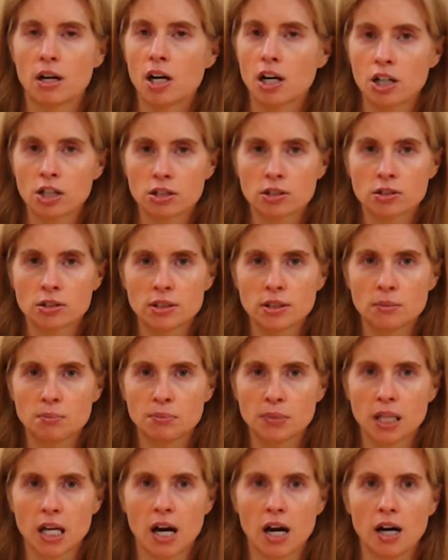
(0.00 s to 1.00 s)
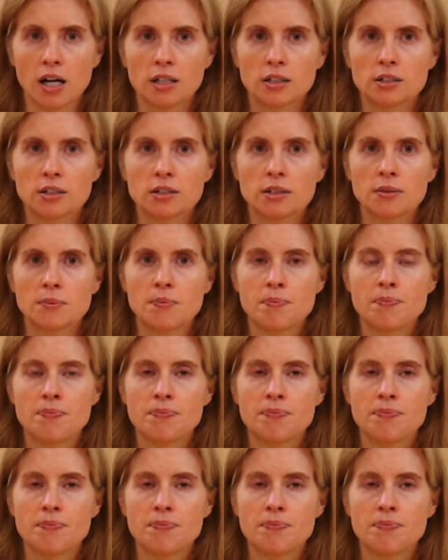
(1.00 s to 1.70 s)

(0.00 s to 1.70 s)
articles and blogs,